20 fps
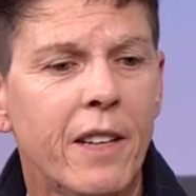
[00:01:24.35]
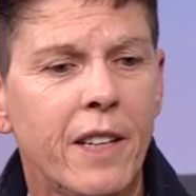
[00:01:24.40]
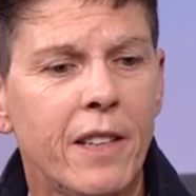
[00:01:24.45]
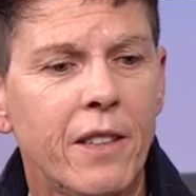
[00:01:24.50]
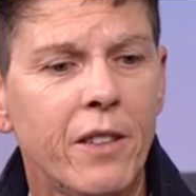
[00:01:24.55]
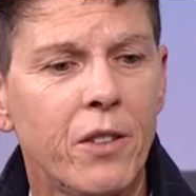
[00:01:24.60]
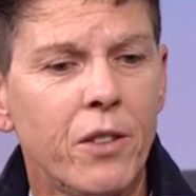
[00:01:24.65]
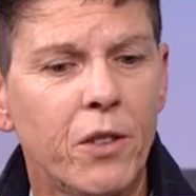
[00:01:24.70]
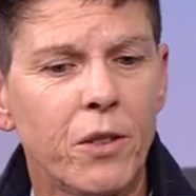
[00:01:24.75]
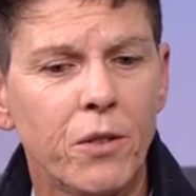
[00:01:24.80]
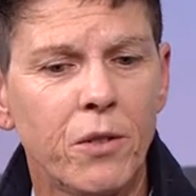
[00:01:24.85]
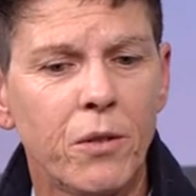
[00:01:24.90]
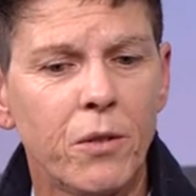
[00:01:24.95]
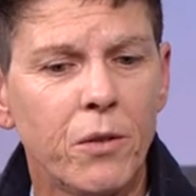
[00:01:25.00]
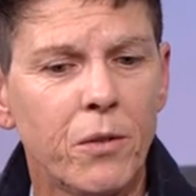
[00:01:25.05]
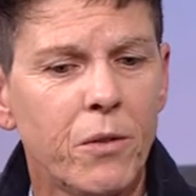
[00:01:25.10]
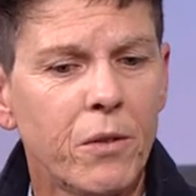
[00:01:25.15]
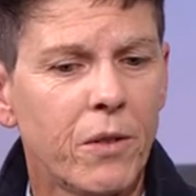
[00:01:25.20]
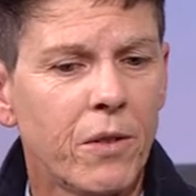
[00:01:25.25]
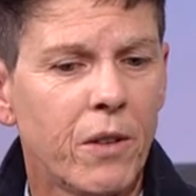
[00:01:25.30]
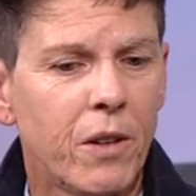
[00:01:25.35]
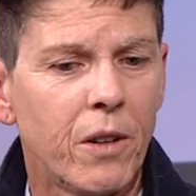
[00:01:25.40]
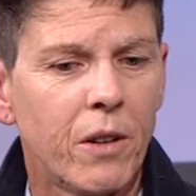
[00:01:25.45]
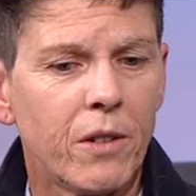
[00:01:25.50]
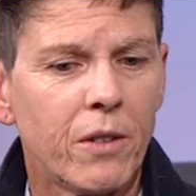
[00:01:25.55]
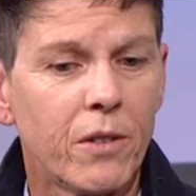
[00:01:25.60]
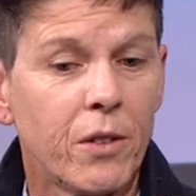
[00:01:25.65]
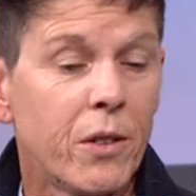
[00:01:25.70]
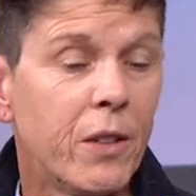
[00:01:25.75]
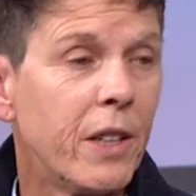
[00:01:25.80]
led to
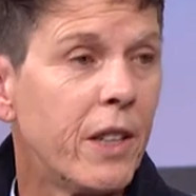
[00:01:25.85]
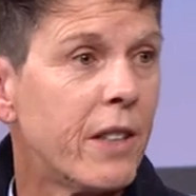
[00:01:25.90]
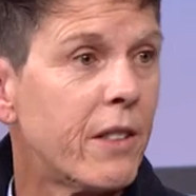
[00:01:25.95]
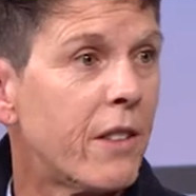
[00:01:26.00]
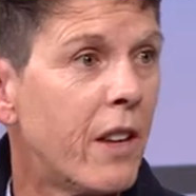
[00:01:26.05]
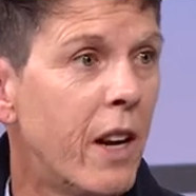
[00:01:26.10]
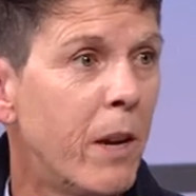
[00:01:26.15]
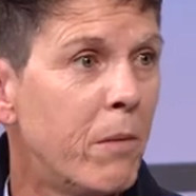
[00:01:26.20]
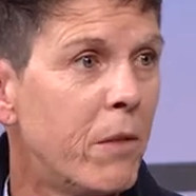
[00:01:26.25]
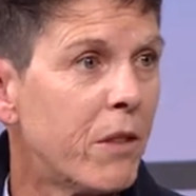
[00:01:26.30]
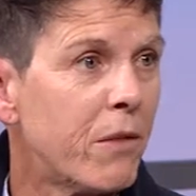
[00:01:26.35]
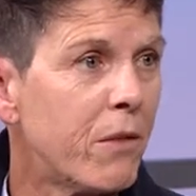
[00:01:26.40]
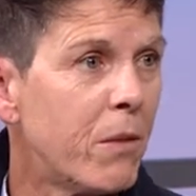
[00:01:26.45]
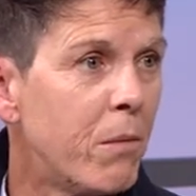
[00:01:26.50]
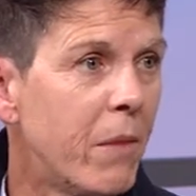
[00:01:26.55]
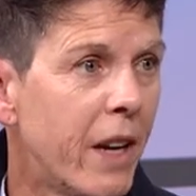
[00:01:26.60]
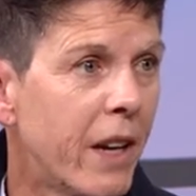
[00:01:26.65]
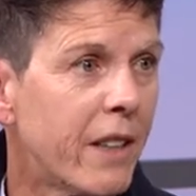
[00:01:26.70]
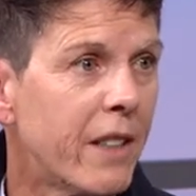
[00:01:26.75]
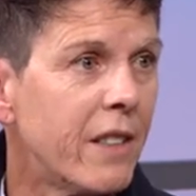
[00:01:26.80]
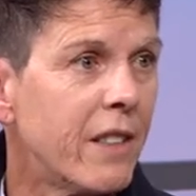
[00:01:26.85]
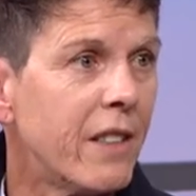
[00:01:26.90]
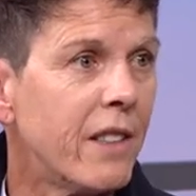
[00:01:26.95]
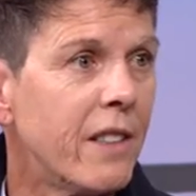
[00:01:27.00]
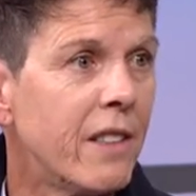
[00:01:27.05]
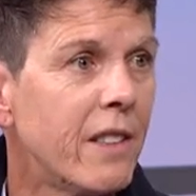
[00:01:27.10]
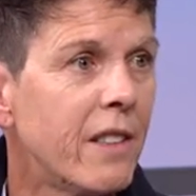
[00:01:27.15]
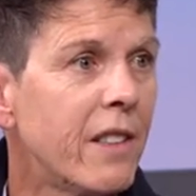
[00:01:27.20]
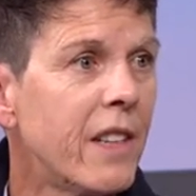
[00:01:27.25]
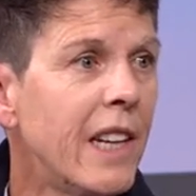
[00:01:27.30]
uh, shooting assignments for
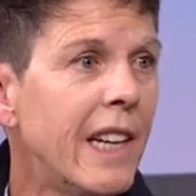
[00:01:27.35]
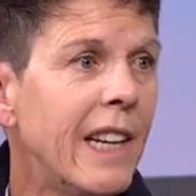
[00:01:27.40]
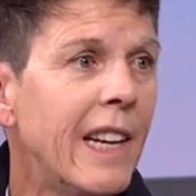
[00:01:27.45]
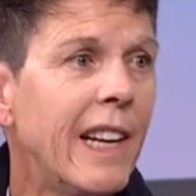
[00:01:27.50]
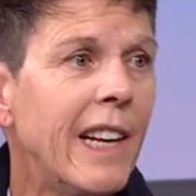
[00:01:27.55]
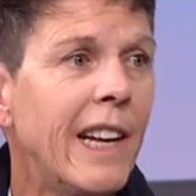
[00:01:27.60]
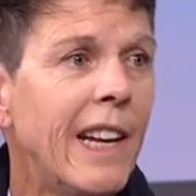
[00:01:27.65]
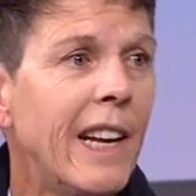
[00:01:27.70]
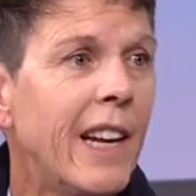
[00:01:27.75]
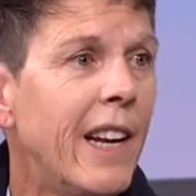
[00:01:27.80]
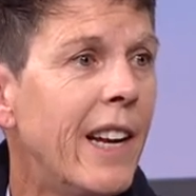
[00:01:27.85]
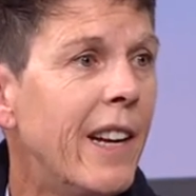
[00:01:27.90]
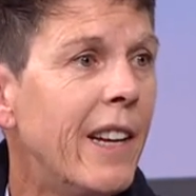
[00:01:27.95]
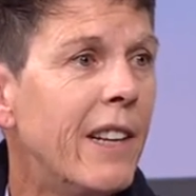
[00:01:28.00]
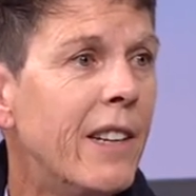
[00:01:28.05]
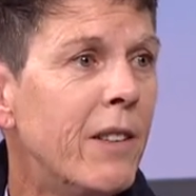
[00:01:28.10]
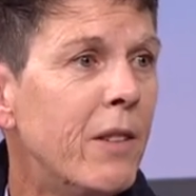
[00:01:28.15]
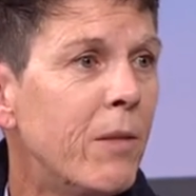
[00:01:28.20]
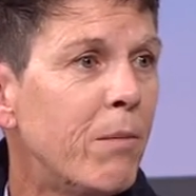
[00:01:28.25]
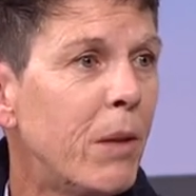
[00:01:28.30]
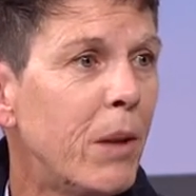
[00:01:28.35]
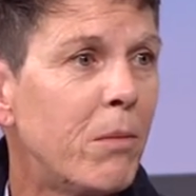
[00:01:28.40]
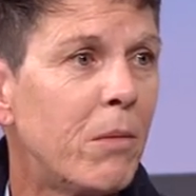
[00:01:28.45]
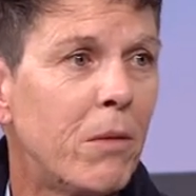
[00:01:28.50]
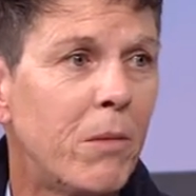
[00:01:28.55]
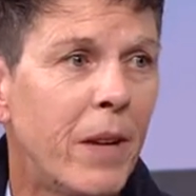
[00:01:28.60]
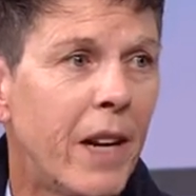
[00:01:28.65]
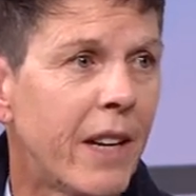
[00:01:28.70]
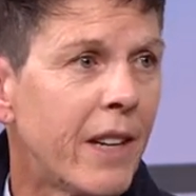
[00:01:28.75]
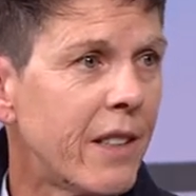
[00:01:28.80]
magazines, and
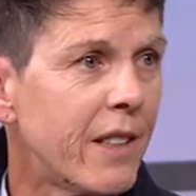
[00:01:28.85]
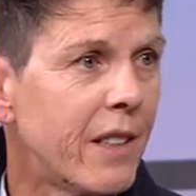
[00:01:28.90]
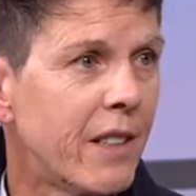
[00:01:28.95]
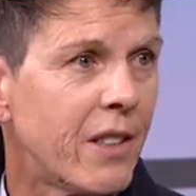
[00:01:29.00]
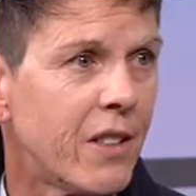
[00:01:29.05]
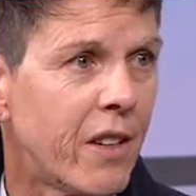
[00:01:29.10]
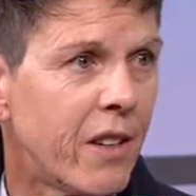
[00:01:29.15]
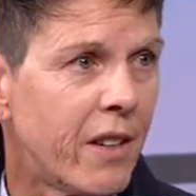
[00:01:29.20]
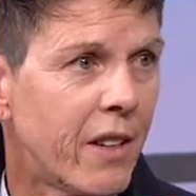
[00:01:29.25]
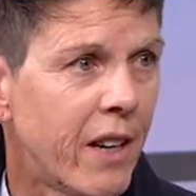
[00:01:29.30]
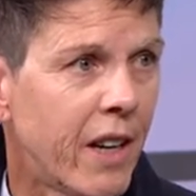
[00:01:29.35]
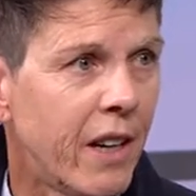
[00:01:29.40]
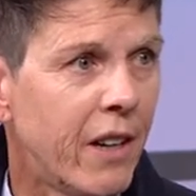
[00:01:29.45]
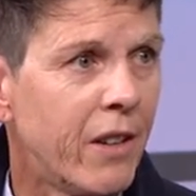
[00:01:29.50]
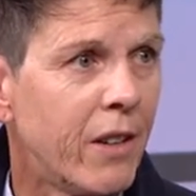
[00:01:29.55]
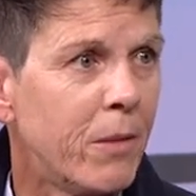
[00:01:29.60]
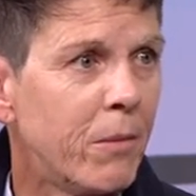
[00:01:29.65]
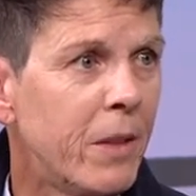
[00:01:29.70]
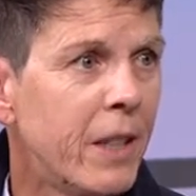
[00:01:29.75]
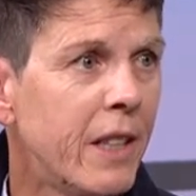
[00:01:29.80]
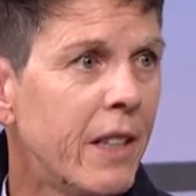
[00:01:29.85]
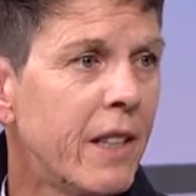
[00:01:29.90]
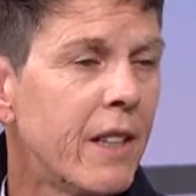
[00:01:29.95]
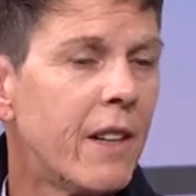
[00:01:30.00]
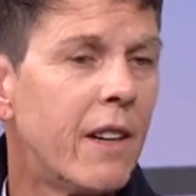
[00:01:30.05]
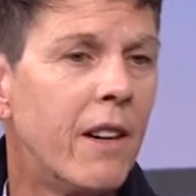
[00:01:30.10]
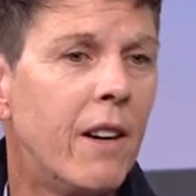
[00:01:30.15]
People Magazine started hiring me.